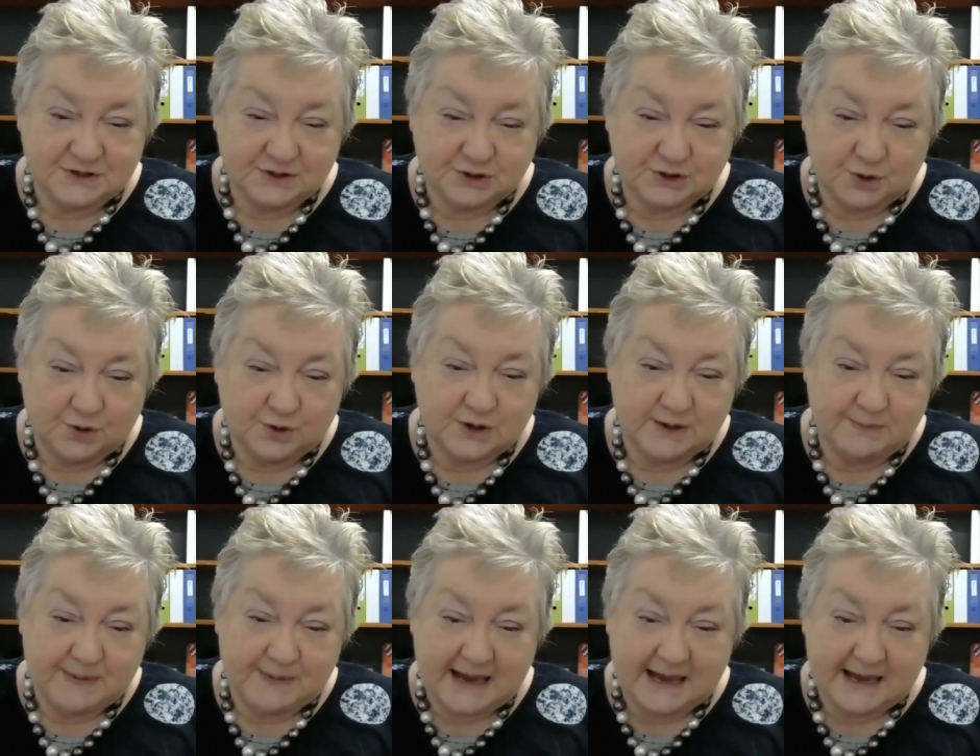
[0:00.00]

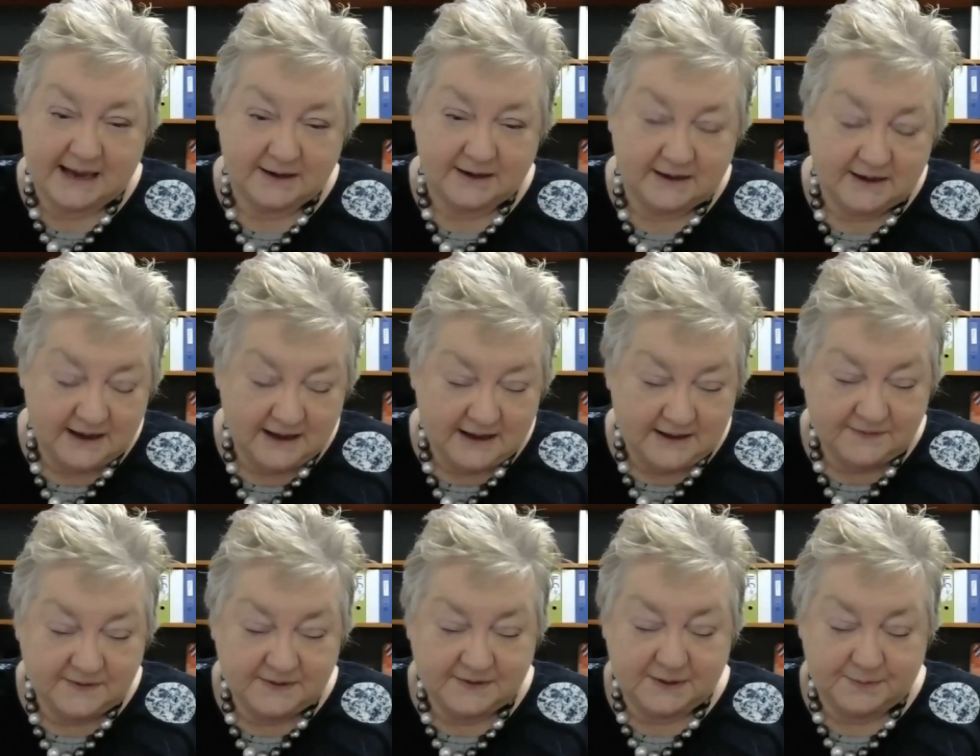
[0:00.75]
talk about
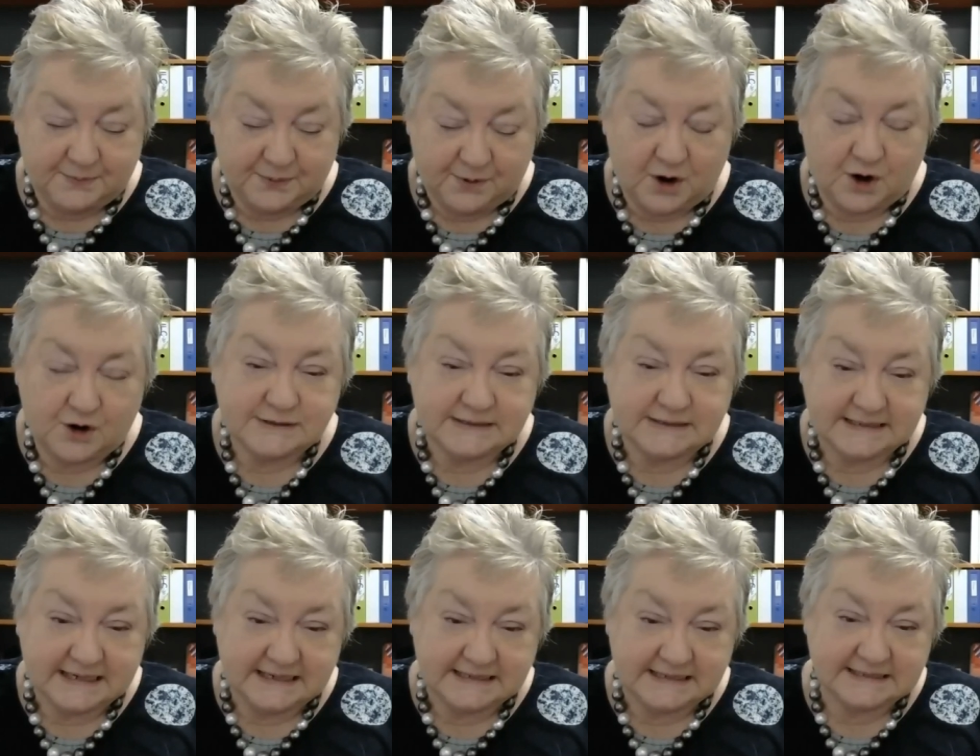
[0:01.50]
the
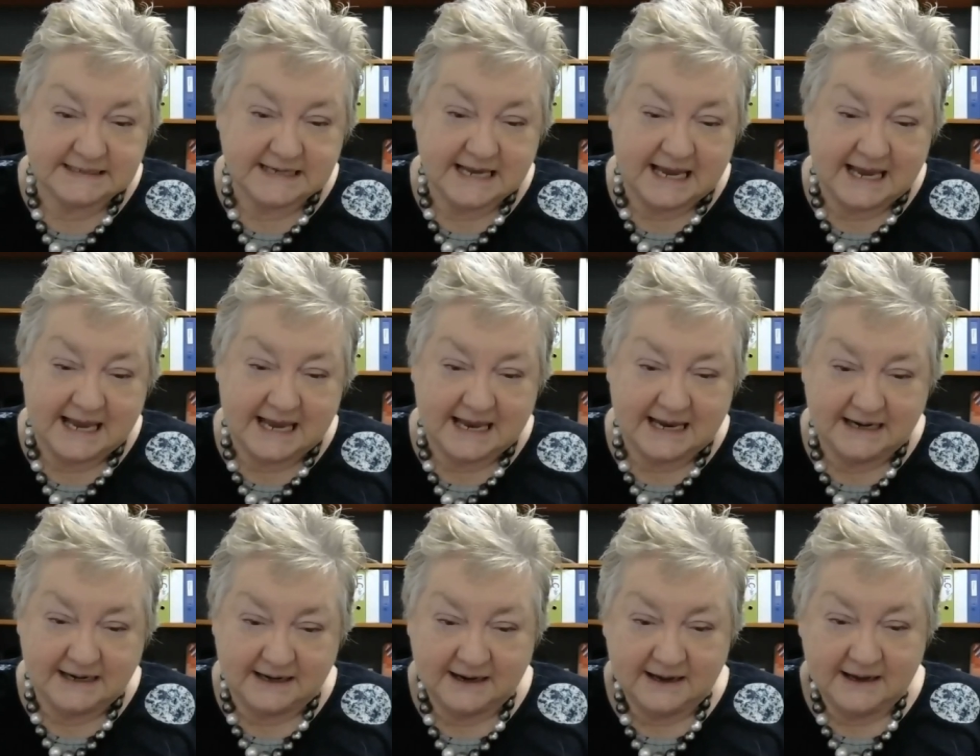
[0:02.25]
process
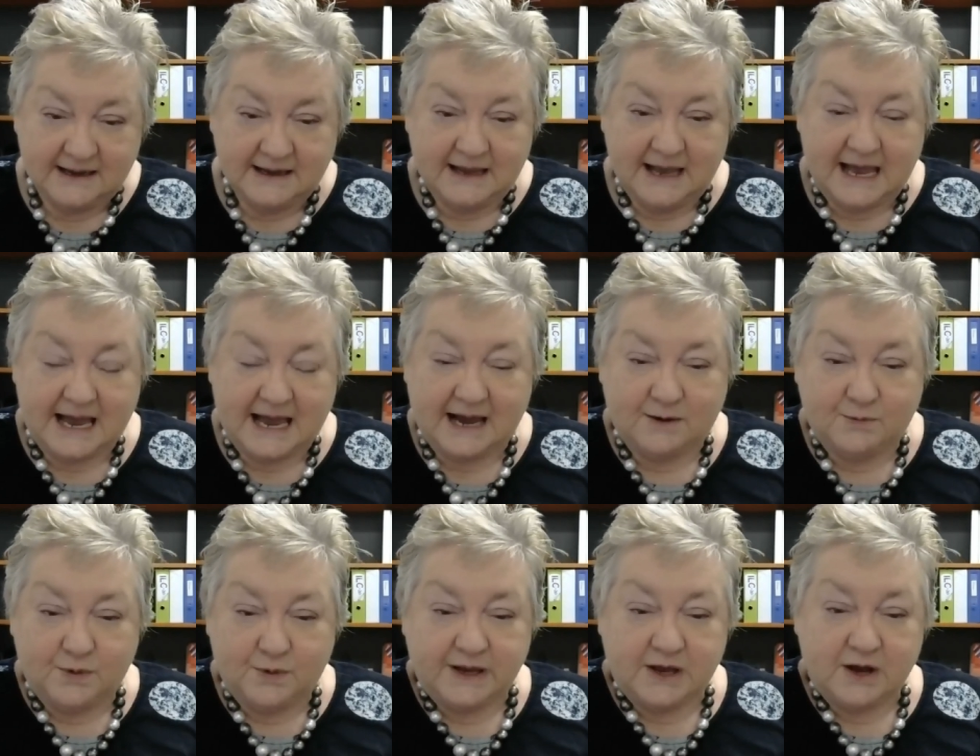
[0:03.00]
and
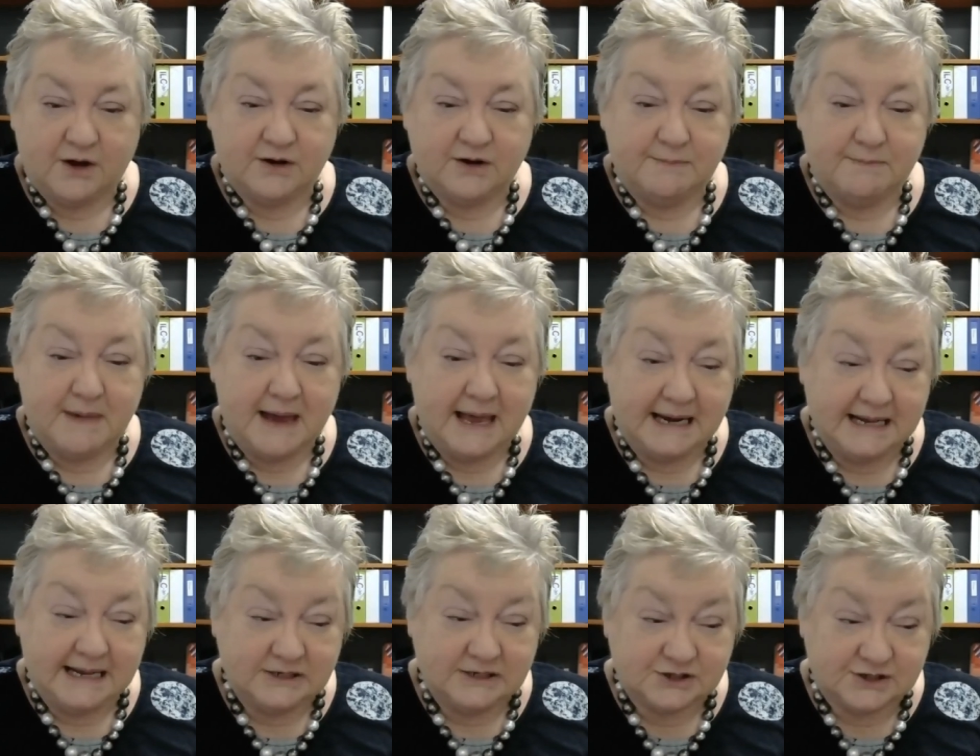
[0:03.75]
how we're going to
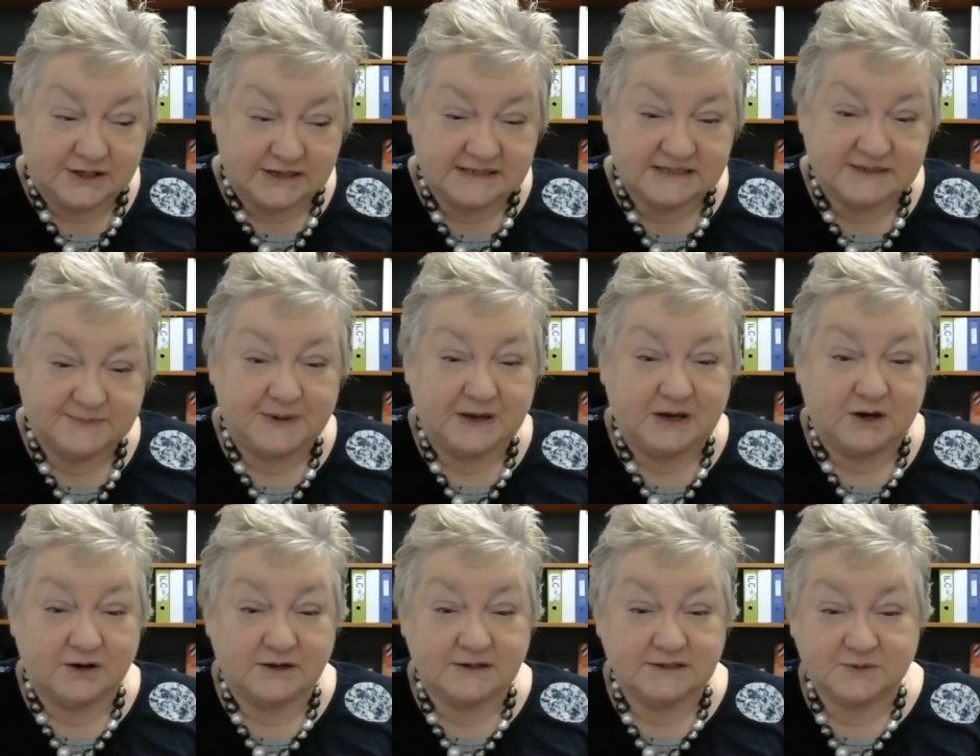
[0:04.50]
manage this,
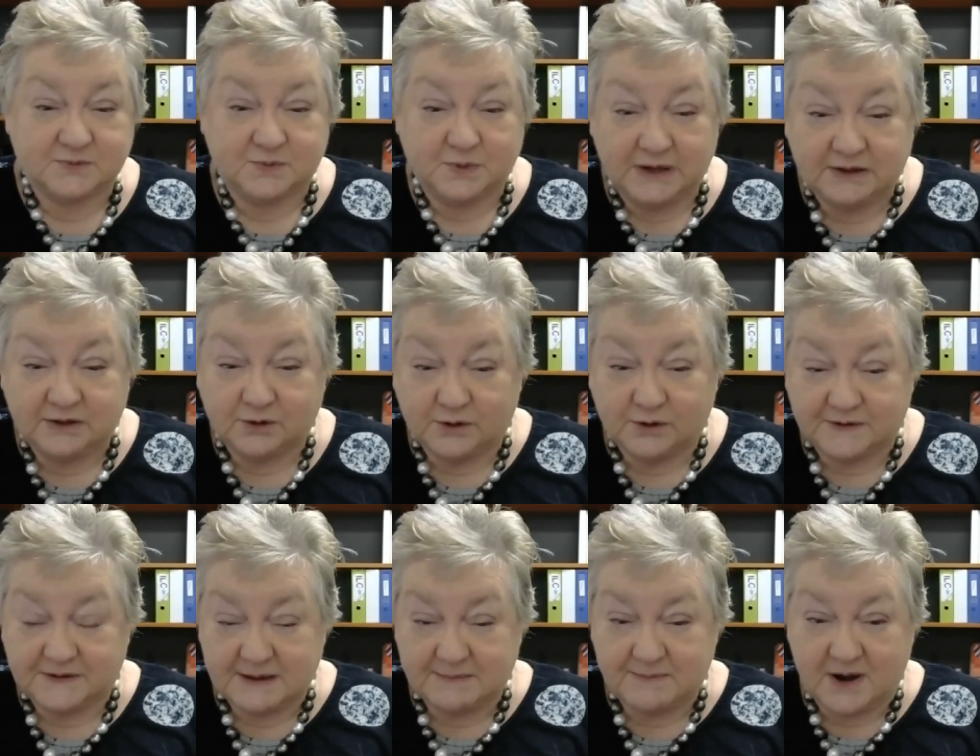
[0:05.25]
because we
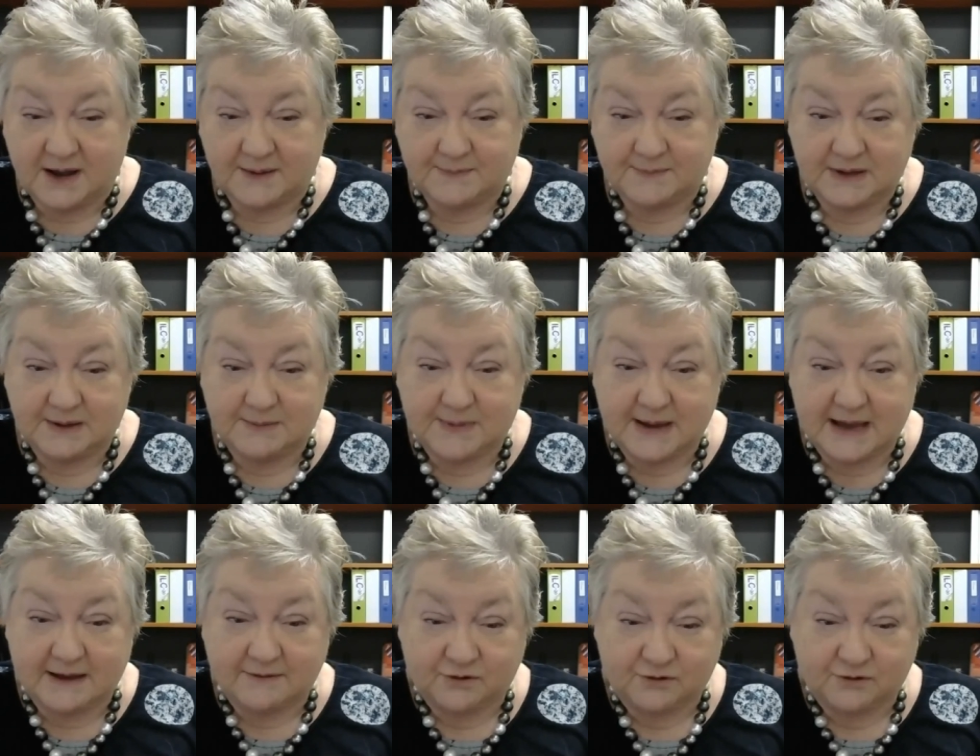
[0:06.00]
thought there might be
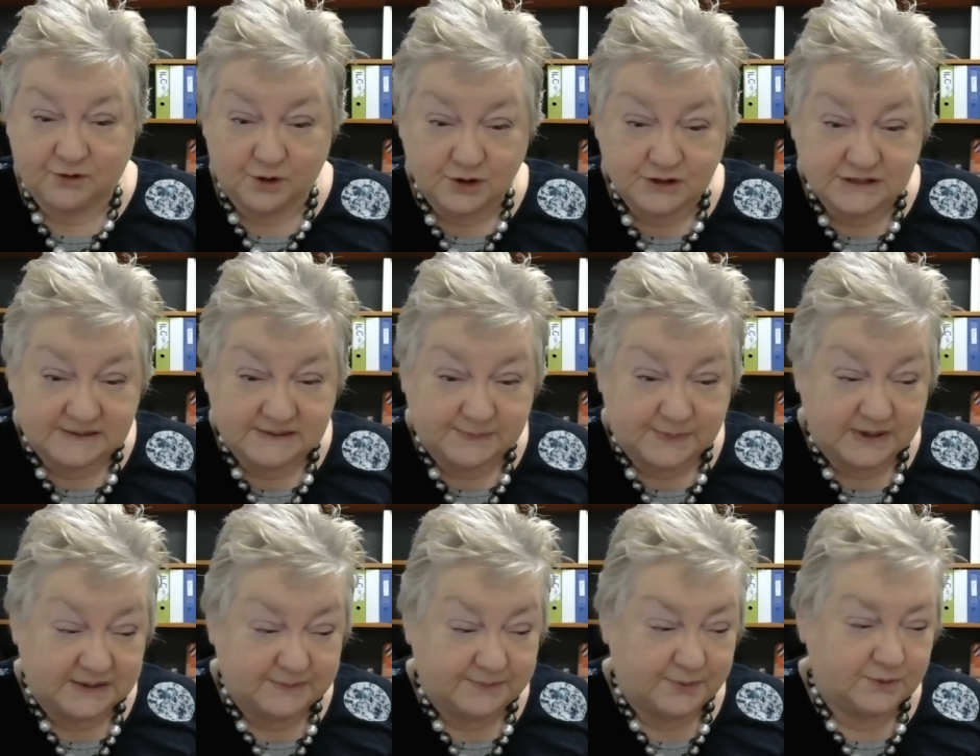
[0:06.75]
about 30
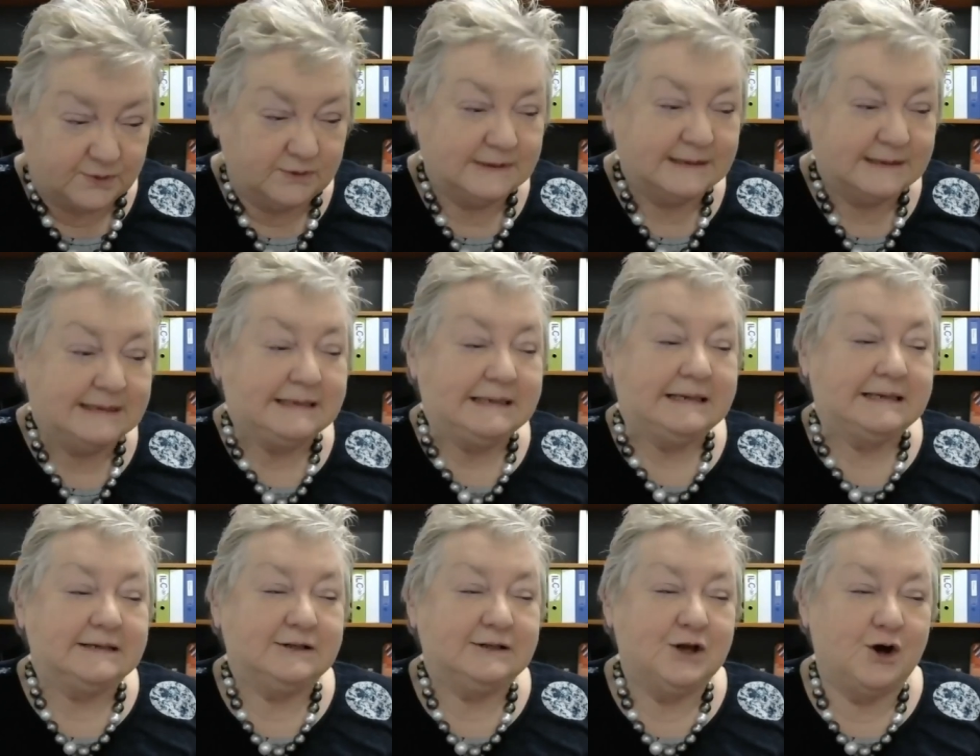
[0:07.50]
people,
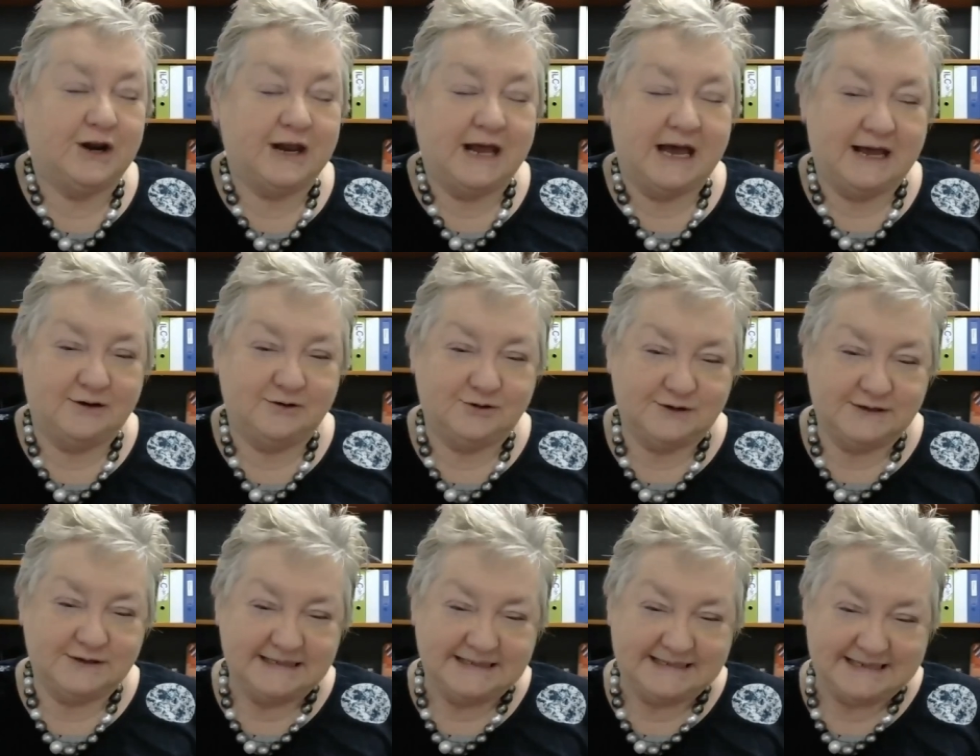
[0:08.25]
not
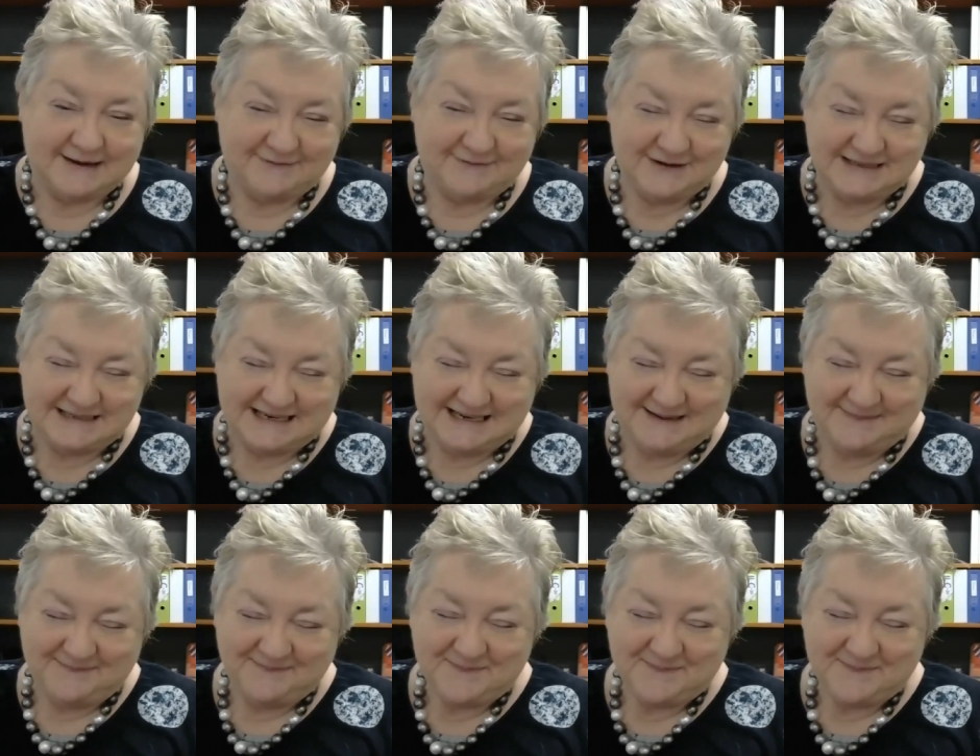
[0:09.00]
170.